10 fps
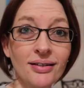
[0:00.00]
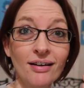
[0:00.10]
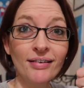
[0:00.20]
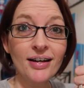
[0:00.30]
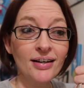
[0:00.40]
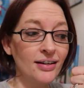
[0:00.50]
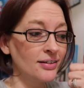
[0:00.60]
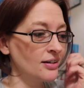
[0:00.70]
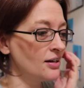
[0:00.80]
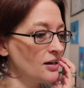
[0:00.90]
All right,
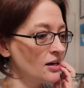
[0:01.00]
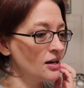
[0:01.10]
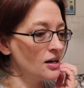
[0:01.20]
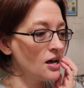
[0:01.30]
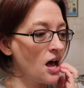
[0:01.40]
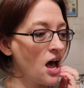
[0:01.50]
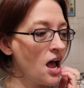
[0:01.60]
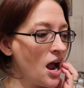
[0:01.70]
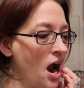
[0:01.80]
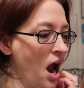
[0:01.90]

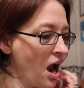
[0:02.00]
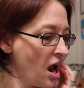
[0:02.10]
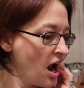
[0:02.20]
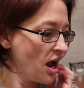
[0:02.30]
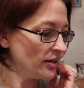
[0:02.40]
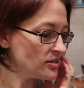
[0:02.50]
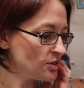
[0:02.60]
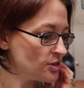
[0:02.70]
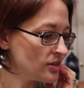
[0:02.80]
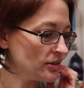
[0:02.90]
I guess
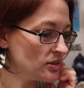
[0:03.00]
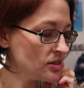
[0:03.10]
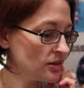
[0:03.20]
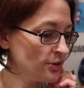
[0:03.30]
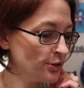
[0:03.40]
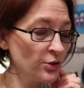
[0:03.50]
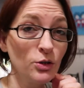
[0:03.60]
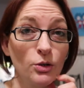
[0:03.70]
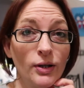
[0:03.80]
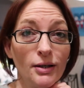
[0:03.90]
I'll just let these sit here and
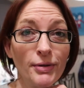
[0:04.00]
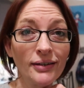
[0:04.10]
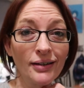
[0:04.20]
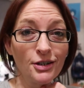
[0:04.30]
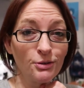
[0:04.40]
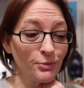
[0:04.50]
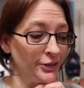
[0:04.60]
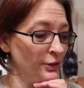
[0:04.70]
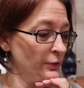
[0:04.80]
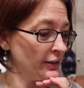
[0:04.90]
cool while I make the ketchup
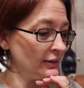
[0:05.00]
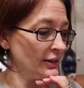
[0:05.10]
really quick.